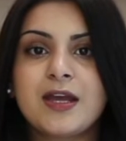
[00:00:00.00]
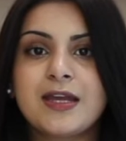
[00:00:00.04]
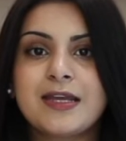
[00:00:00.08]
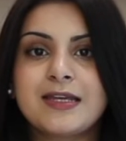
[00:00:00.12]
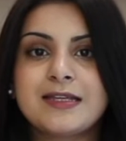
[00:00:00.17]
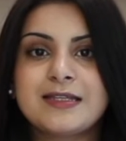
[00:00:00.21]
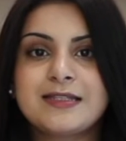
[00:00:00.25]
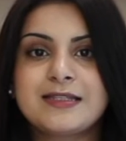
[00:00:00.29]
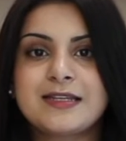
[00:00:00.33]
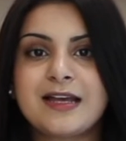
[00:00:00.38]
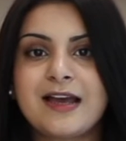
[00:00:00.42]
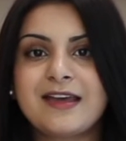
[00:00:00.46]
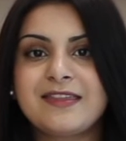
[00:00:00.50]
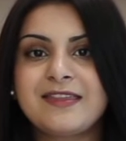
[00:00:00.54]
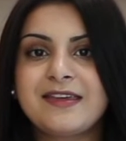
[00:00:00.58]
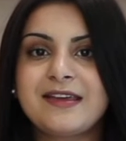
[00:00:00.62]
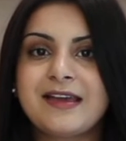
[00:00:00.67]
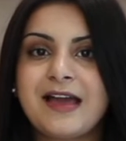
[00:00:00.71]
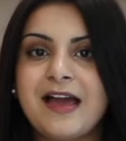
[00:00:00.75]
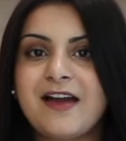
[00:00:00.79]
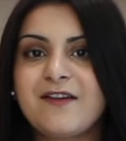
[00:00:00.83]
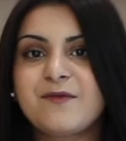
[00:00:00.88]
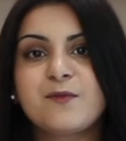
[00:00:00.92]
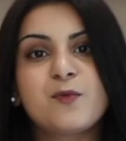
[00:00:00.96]
is, I
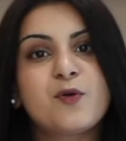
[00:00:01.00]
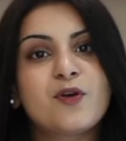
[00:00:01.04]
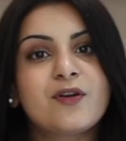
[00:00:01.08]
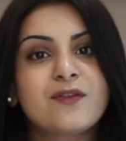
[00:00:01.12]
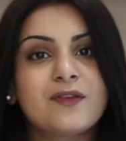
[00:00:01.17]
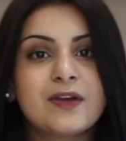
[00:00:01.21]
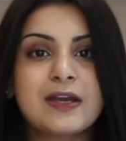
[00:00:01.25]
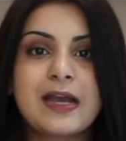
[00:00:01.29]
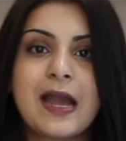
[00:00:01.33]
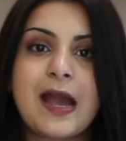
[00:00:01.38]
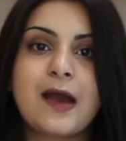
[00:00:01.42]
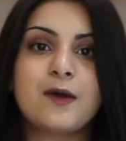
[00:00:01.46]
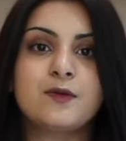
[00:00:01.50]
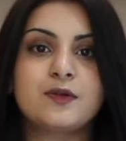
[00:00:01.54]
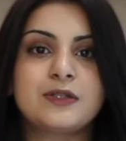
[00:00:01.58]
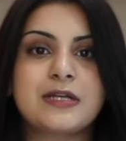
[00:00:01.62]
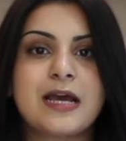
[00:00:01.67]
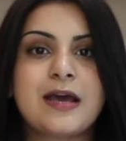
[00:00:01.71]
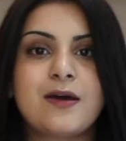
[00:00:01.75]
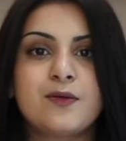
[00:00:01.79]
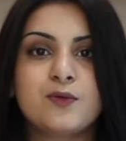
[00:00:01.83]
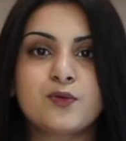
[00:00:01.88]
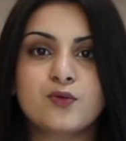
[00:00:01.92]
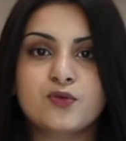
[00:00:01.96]
think, have more of a
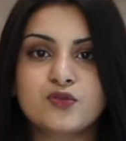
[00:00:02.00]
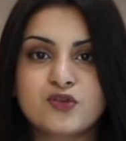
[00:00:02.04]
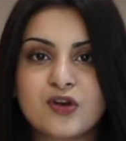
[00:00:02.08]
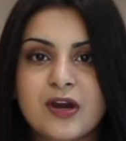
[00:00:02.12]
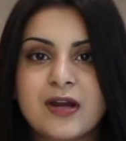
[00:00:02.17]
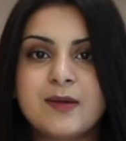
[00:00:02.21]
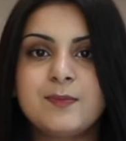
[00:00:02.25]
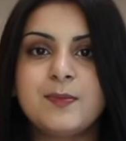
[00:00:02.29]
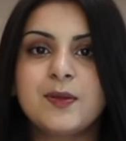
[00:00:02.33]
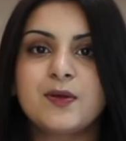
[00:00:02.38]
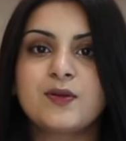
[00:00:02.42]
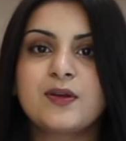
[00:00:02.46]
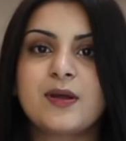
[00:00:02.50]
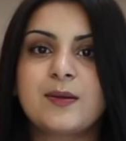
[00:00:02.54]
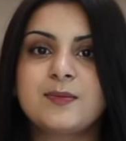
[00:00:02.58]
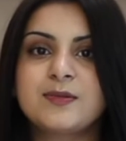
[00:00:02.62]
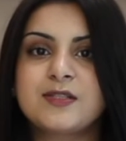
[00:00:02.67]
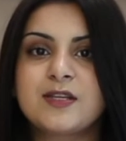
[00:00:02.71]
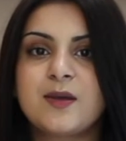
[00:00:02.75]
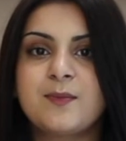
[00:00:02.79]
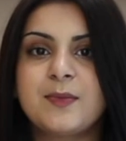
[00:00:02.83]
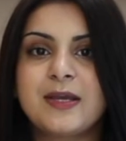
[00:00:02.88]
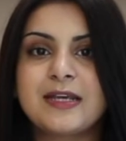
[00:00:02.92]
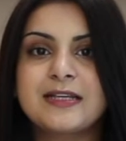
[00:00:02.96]
countdown or try and build up
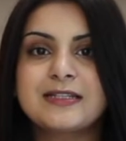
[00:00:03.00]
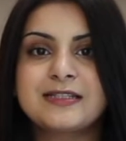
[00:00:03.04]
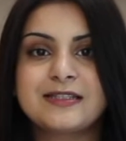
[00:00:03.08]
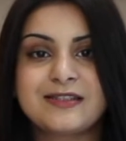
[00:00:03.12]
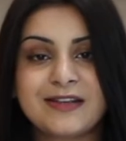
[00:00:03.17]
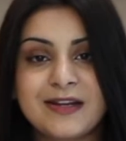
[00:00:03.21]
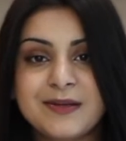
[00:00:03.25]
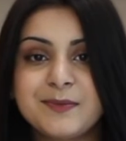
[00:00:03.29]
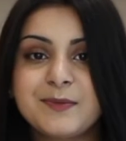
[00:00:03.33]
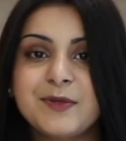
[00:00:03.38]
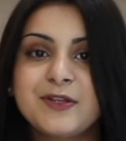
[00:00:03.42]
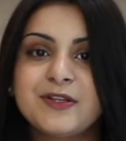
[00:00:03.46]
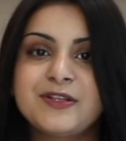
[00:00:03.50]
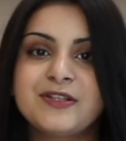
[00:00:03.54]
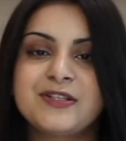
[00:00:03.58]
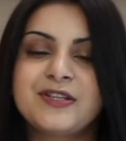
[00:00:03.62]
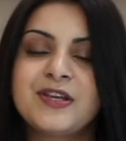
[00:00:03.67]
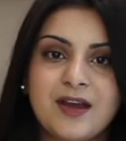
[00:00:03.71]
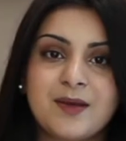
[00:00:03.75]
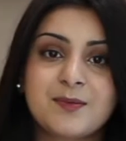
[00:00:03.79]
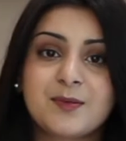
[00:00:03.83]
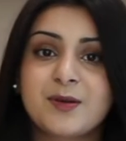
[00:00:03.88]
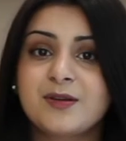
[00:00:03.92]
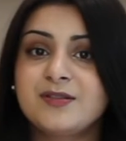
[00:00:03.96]
some
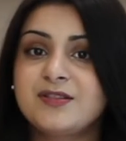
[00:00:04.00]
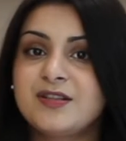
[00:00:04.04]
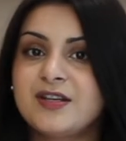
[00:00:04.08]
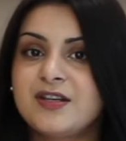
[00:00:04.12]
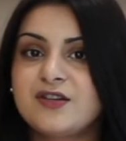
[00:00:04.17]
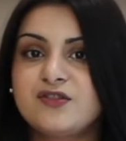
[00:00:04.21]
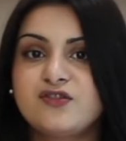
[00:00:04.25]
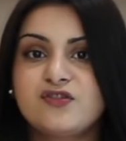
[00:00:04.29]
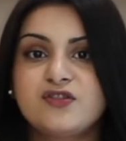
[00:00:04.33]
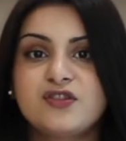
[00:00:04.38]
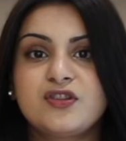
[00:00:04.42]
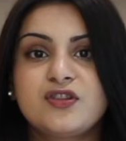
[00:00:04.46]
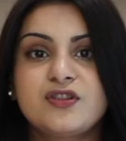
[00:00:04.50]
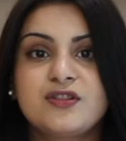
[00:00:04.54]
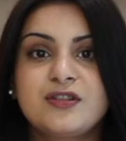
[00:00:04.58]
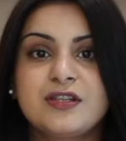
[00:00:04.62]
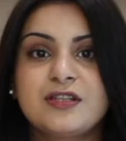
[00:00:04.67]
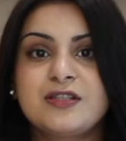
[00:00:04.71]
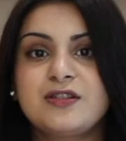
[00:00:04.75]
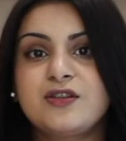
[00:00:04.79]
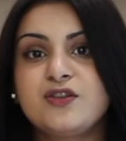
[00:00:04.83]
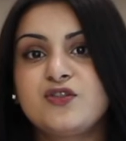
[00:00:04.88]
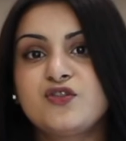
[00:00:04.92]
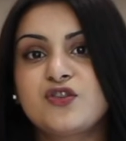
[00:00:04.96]
excitement. I'm going to introduce
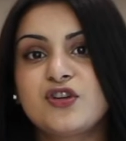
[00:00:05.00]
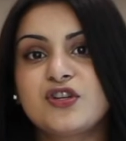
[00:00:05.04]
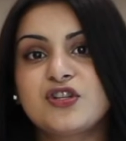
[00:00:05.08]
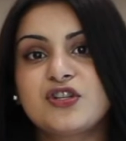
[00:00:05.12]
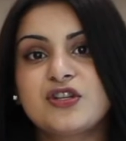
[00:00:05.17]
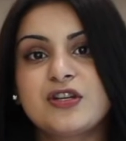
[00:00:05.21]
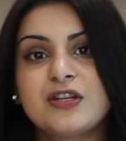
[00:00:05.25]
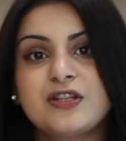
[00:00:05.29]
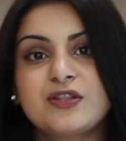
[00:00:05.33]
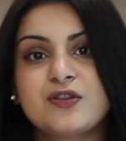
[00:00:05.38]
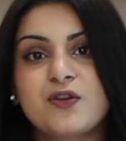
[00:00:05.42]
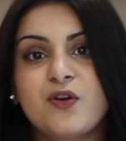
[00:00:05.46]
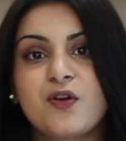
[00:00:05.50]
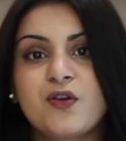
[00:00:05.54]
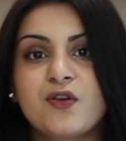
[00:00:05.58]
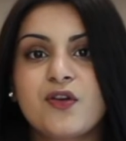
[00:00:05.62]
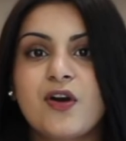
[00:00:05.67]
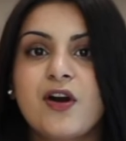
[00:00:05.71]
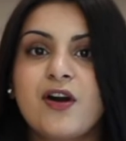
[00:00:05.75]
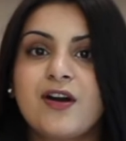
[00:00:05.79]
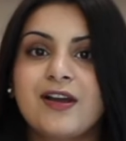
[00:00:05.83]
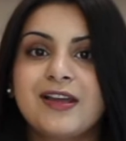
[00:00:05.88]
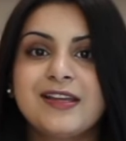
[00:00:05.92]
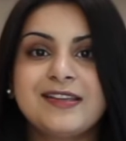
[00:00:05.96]
this nutritionist on
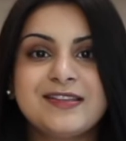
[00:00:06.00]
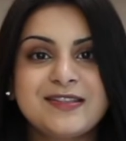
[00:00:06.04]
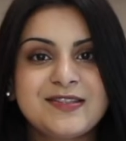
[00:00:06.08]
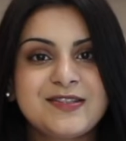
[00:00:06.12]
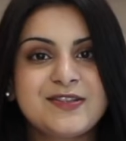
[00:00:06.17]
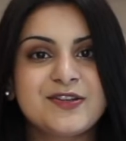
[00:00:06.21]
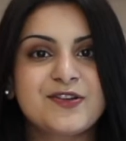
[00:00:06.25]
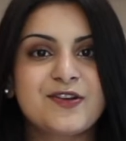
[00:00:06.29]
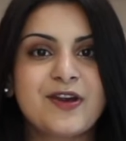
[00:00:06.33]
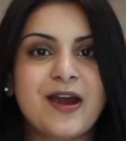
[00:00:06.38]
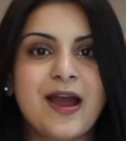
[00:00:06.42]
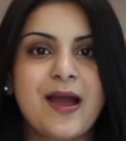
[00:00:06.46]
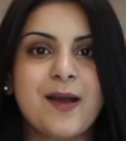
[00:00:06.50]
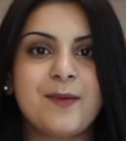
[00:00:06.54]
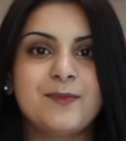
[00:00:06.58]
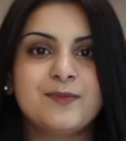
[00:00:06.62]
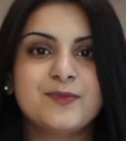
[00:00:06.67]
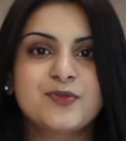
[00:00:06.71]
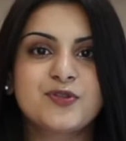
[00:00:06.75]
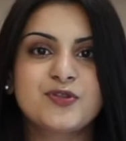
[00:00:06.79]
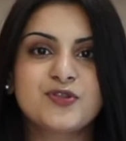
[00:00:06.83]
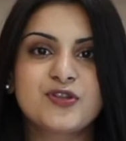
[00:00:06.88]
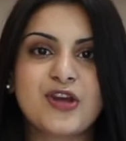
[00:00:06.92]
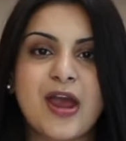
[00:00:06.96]
our
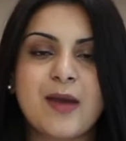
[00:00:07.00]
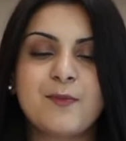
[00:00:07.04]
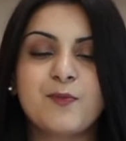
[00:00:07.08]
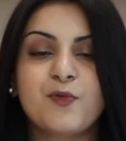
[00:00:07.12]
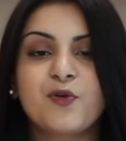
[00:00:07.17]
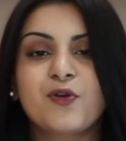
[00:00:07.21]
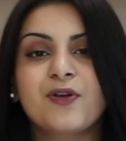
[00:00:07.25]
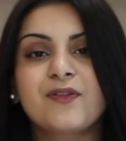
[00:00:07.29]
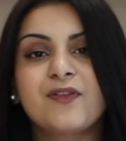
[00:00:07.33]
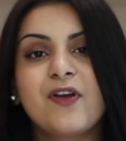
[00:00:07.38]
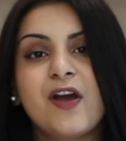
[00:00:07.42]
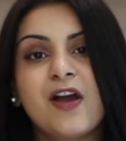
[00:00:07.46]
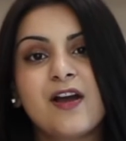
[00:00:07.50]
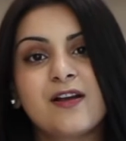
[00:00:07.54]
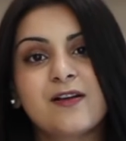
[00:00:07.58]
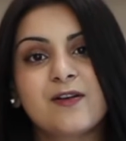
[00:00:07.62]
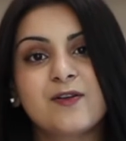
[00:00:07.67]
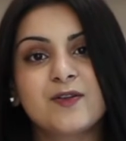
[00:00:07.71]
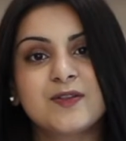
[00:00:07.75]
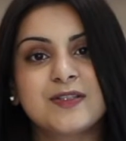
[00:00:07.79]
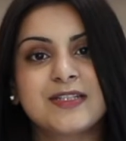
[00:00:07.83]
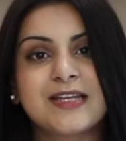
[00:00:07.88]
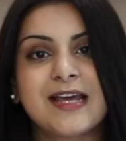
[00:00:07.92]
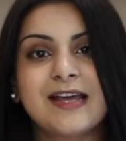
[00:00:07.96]
Instagram, share more of her
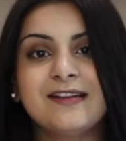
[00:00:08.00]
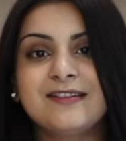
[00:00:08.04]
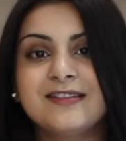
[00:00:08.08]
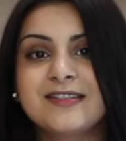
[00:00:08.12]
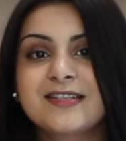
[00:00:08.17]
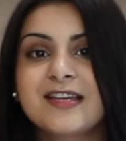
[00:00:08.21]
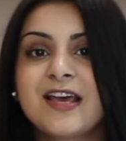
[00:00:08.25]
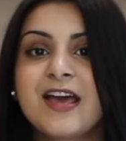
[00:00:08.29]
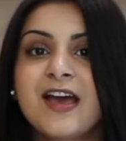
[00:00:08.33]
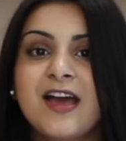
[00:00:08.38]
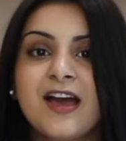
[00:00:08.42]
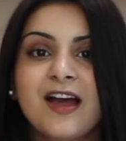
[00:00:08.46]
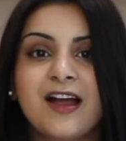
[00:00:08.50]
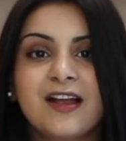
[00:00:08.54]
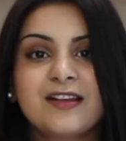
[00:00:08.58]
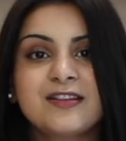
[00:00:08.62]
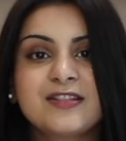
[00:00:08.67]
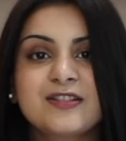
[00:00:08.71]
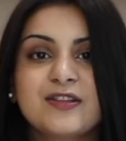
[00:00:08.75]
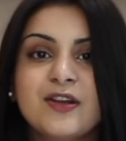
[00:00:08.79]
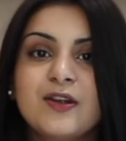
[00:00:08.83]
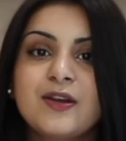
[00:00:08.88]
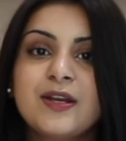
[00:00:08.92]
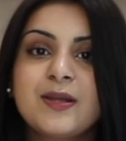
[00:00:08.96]
content,
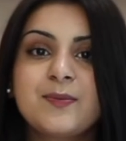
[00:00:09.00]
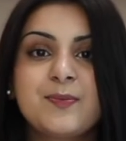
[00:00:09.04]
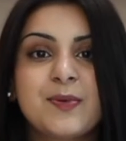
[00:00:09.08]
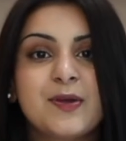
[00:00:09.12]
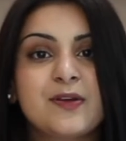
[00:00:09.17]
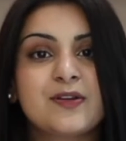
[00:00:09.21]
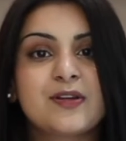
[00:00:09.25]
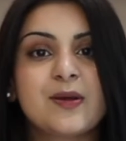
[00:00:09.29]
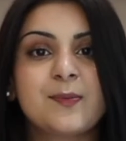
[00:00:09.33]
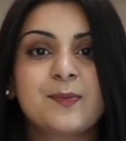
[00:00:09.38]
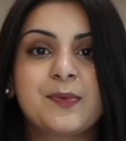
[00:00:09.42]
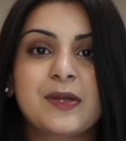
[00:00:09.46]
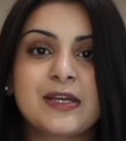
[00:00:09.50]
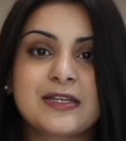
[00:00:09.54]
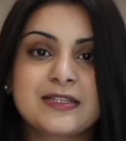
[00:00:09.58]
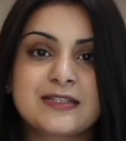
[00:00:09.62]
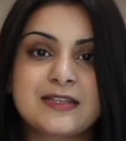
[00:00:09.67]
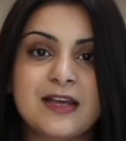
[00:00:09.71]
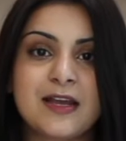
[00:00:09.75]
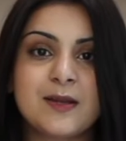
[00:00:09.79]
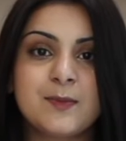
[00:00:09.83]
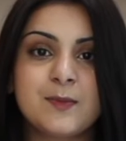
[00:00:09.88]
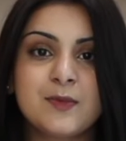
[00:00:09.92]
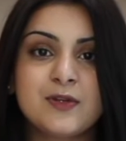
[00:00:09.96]
and slowly build up
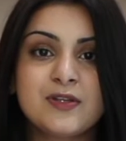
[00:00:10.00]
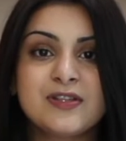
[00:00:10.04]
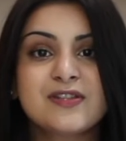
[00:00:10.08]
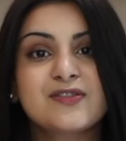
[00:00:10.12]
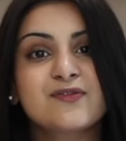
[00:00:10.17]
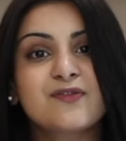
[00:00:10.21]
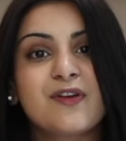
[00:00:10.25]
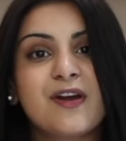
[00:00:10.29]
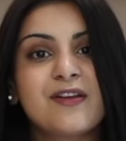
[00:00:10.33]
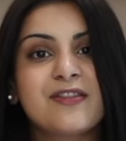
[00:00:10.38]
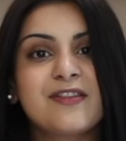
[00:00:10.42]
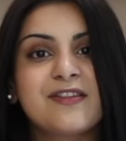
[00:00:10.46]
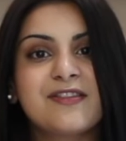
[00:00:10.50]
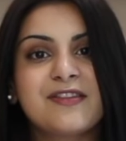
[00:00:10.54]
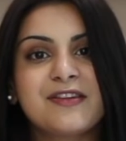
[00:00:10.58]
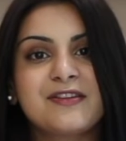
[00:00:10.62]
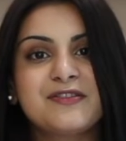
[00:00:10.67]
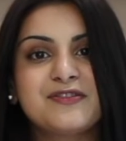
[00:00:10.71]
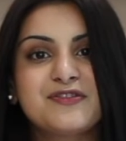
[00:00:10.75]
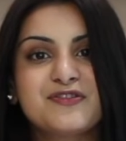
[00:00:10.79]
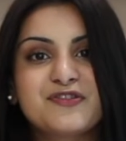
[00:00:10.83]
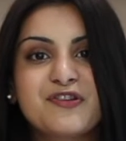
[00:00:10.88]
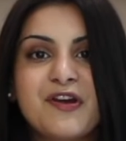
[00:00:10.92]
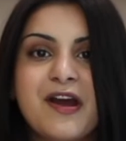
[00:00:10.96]
excitement rather
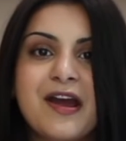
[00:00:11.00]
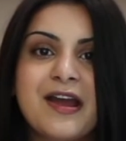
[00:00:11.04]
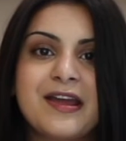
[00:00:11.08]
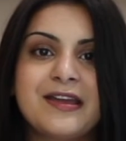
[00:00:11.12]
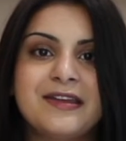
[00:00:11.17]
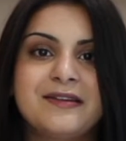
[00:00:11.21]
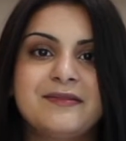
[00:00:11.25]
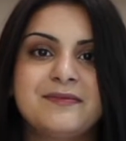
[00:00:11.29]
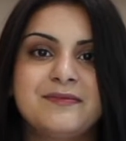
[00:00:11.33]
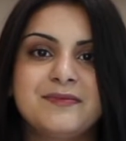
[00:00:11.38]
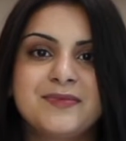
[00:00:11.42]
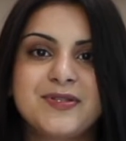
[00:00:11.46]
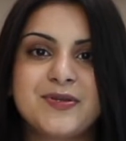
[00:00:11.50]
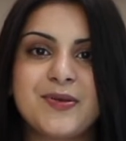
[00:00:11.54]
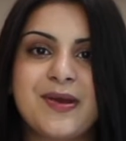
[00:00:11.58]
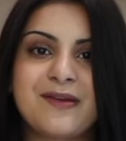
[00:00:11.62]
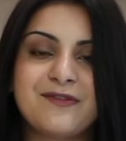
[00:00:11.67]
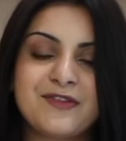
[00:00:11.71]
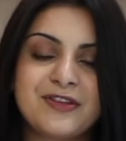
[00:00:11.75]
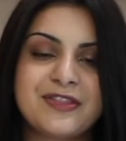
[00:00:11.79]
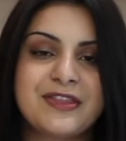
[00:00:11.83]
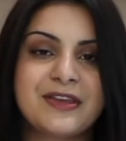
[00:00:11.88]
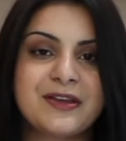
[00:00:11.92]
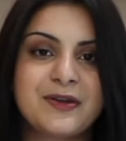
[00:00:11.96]
than try and do
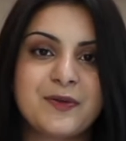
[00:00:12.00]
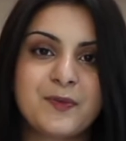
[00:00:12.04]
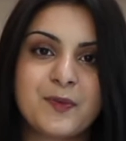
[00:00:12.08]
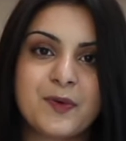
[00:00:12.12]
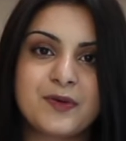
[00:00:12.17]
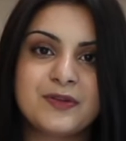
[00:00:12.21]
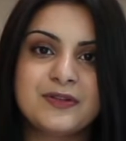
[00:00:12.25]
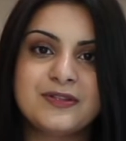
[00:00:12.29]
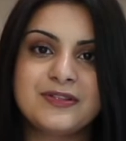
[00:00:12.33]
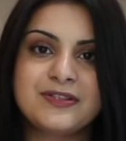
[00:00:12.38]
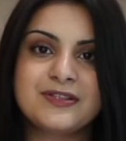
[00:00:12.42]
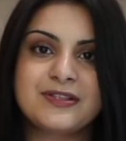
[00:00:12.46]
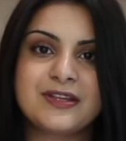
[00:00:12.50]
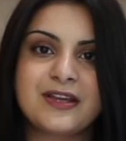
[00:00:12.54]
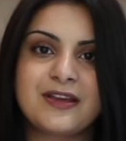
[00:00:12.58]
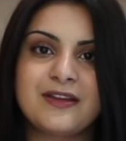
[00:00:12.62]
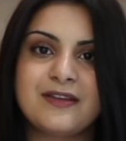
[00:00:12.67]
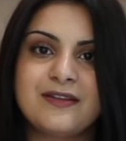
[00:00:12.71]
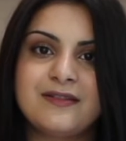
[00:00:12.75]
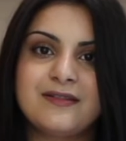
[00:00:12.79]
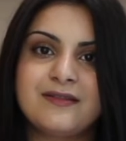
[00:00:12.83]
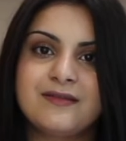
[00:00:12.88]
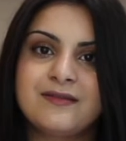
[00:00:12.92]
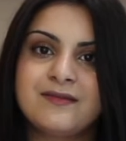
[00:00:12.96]
everything at once
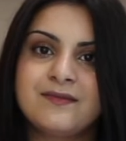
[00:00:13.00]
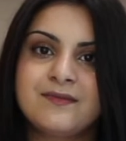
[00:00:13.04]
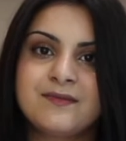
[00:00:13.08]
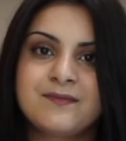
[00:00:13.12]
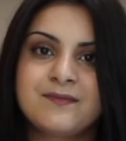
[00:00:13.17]
and